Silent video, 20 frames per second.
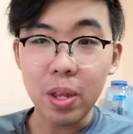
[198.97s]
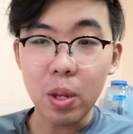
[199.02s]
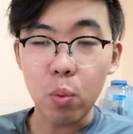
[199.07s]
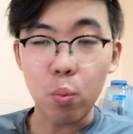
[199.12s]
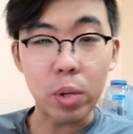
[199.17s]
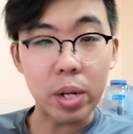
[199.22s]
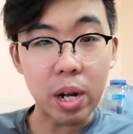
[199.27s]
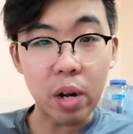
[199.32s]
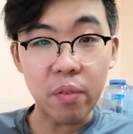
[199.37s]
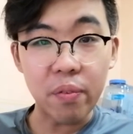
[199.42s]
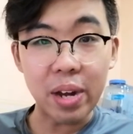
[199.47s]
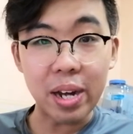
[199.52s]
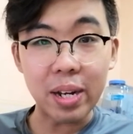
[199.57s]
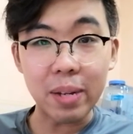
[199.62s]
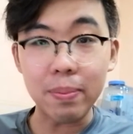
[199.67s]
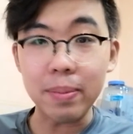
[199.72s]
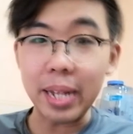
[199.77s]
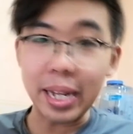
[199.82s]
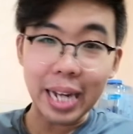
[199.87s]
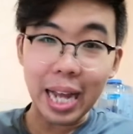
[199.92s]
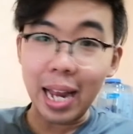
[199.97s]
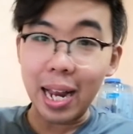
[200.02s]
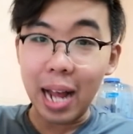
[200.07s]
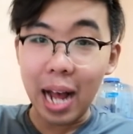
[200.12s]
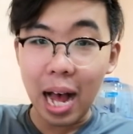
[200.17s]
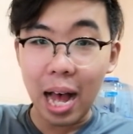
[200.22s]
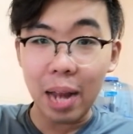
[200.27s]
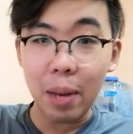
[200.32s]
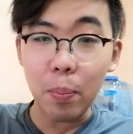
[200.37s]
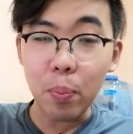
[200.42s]
Without venom, they can't
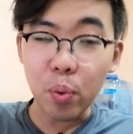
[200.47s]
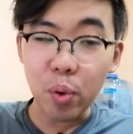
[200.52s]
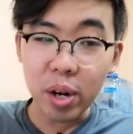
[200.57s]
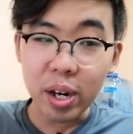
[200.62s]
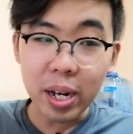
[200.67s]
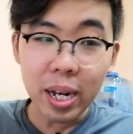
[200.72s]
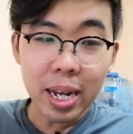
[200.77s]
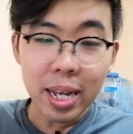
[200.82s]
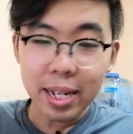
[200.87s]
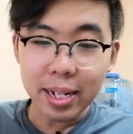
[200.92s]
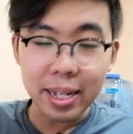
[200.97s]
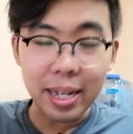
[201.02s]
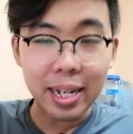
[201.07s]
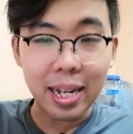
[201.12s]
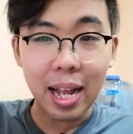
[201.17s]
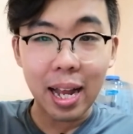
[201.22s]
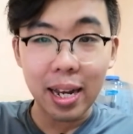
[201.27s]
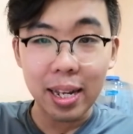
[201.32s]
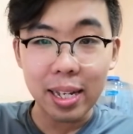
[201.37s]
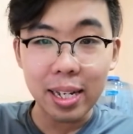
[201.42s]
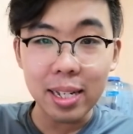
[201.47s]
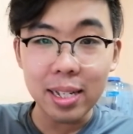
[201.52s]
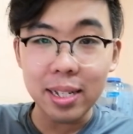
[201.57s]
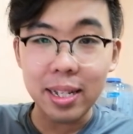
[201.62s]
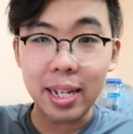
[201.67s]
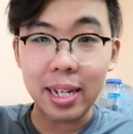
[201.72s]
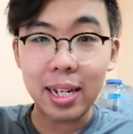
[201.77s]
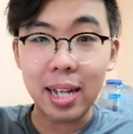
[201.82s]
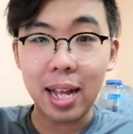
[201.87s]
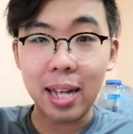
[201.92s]
hunt prey, they can't eat,
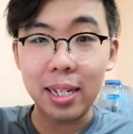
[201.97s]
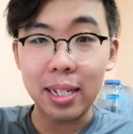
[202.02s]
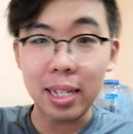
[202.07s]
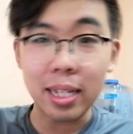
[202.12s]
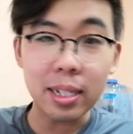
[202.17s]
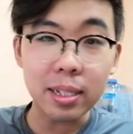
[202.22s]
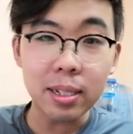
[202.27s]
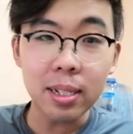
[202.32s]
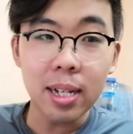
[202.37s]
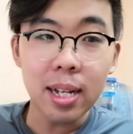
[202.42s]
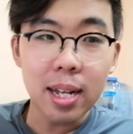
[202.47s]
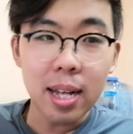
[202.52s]
they can't kill,